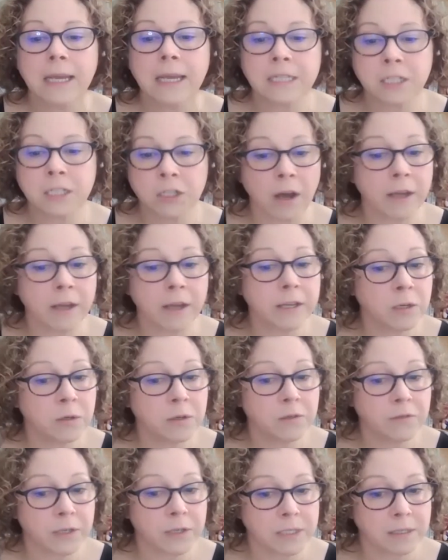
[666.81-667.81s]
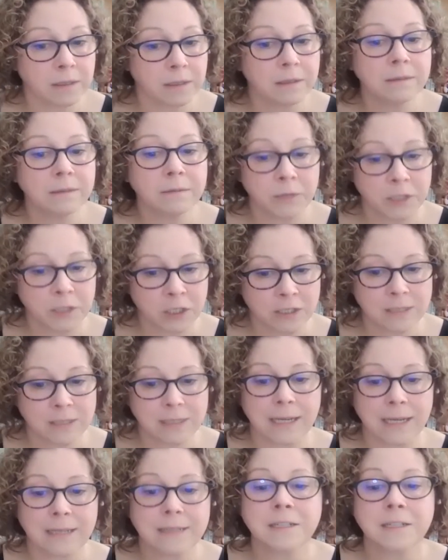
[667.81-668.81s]
It's not universal, which is
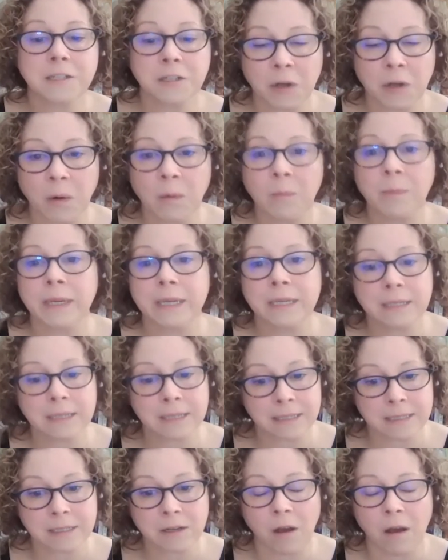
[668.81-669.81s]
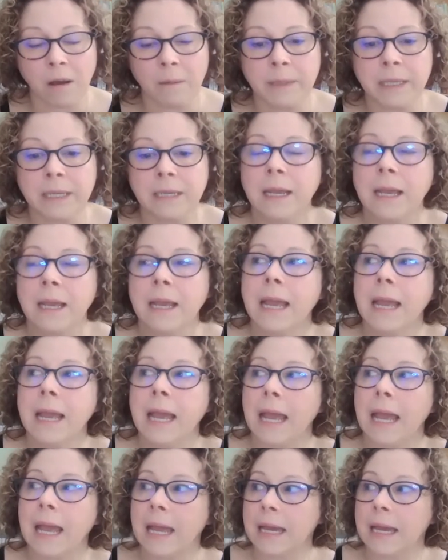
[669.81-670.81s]
nice to know, but it is common.
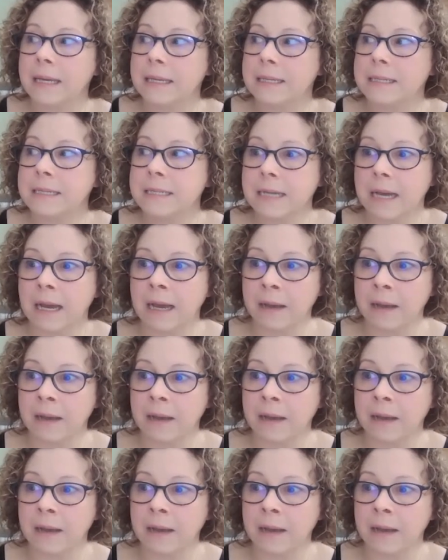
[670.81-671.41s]
And